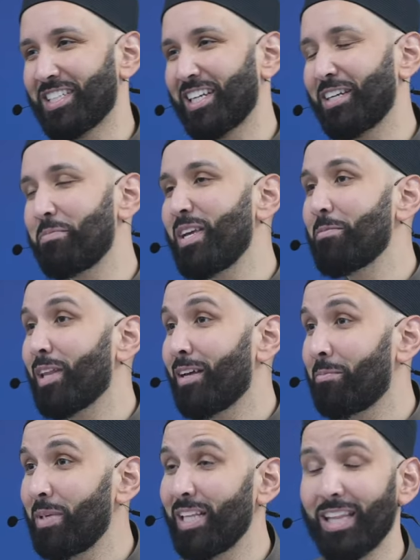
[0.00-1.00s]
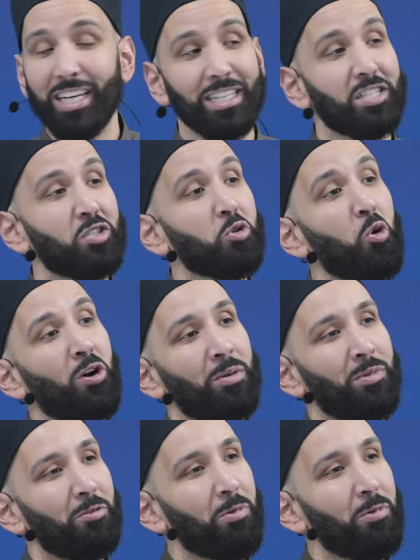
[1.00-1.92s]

It could mean like a storm,